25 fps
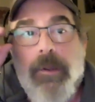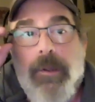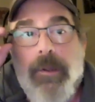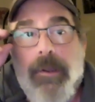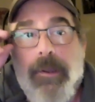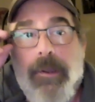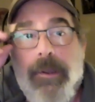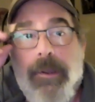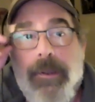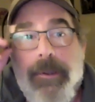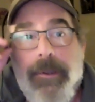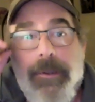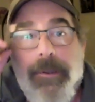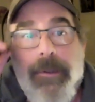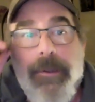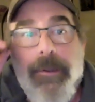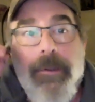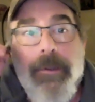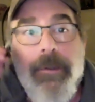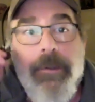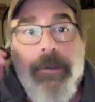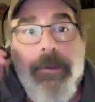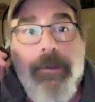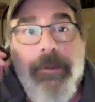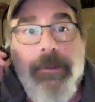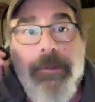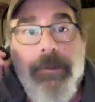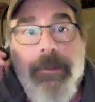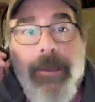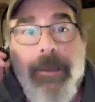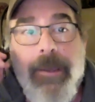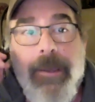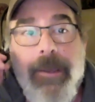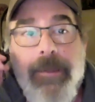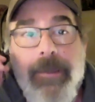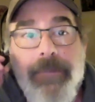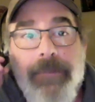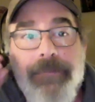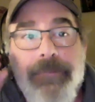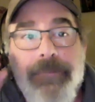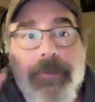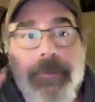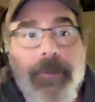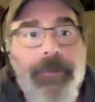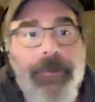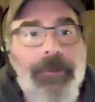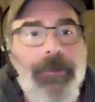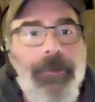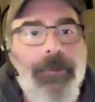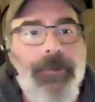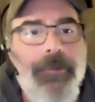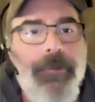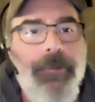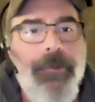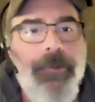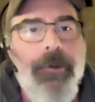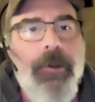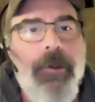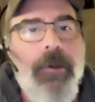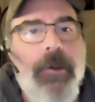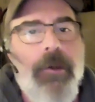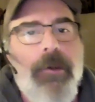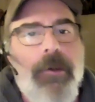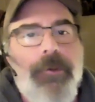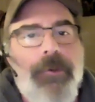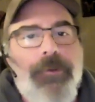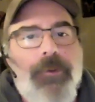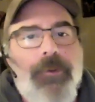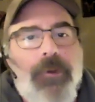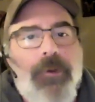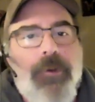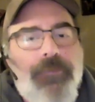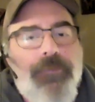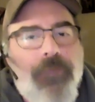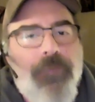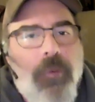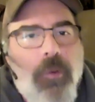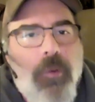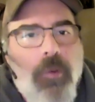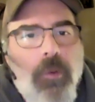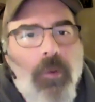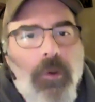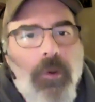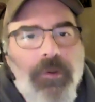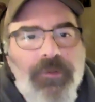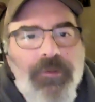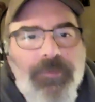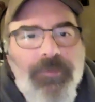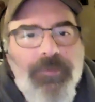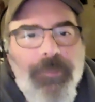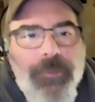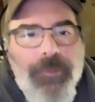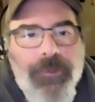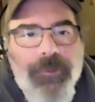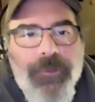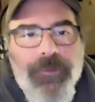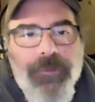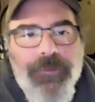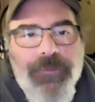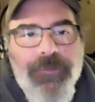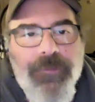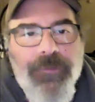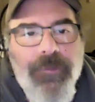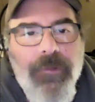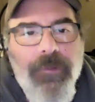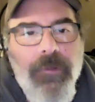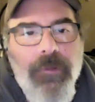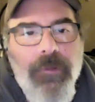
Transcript: Hey guys, I got another UFO experience